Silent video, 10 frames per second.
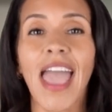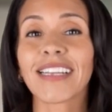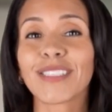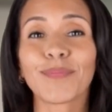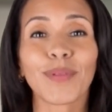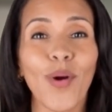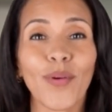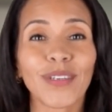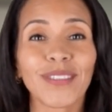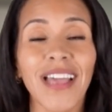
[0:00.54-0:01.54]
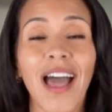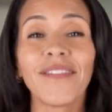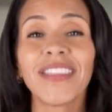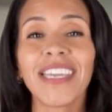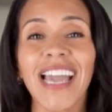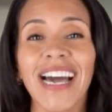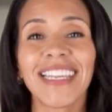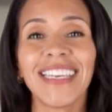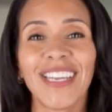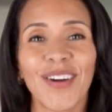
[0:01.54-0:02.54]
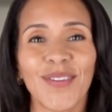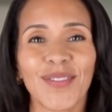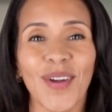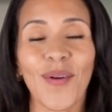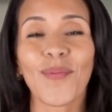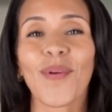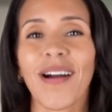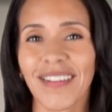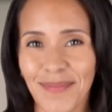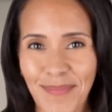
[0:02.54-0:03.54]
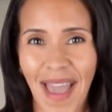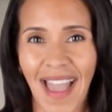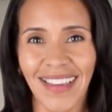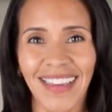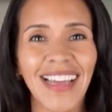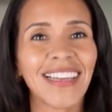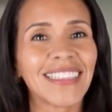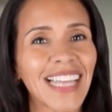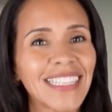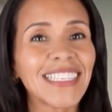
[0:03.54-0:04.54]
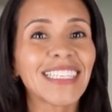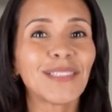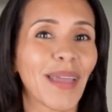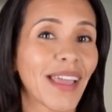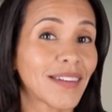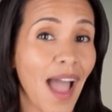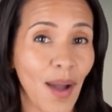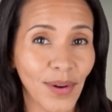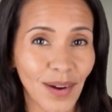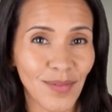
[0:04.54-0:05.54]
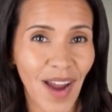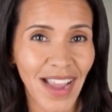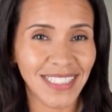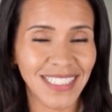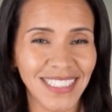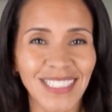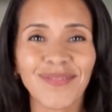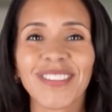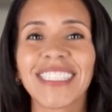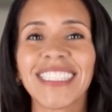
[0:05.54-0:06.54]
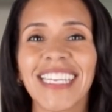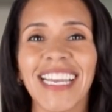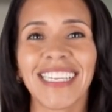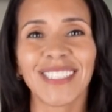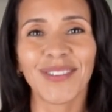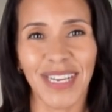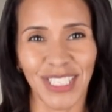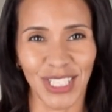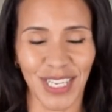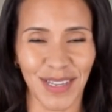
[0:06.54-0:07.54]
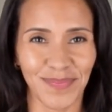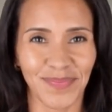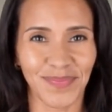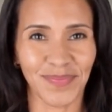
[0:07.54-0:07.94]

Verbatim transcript: Explorers of the unknown, welcome back. Let's expand our horizons with today's question.